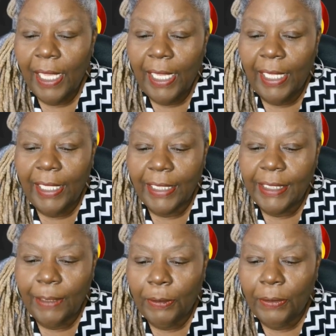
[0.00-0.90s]
In a
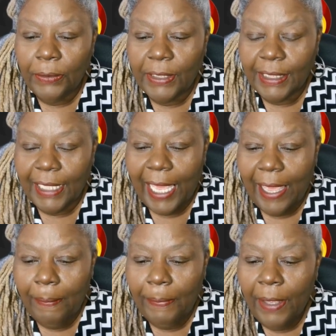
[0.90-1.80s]
typical
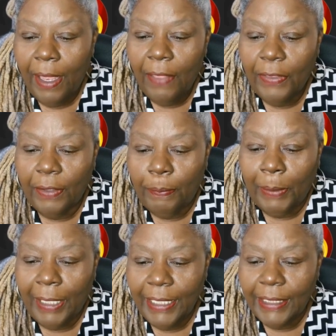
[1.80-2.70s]
slap, the
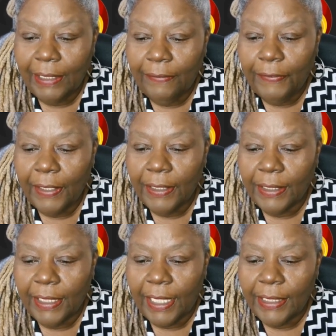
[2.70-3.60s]
plaintiff
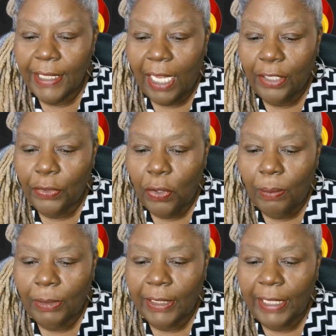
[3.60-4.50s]
does not
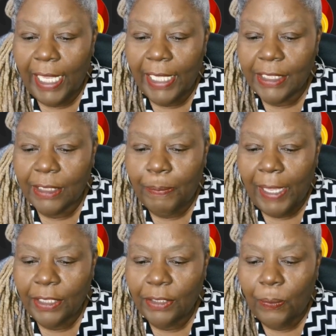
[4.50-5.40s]
normally
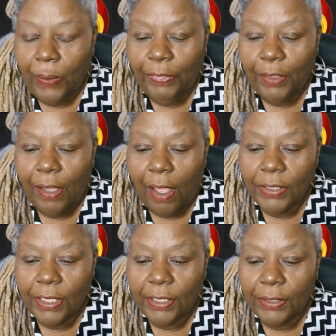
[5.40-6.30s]
expect to win the
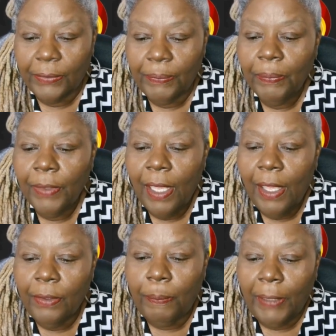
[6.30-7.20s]
lawsuit.
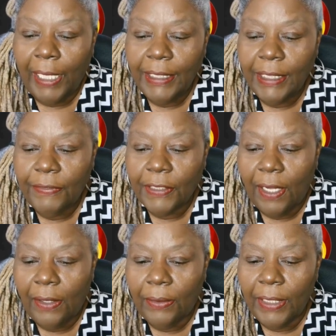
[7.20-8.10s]
The plaintiff's
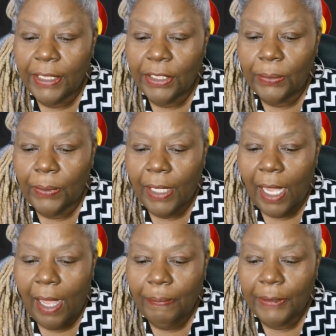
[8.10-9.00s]
goal is to
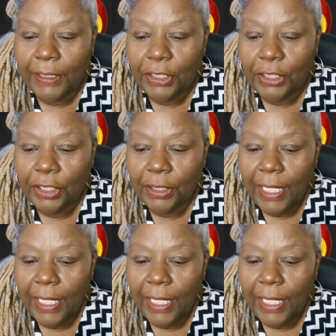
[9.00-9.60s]
accomplish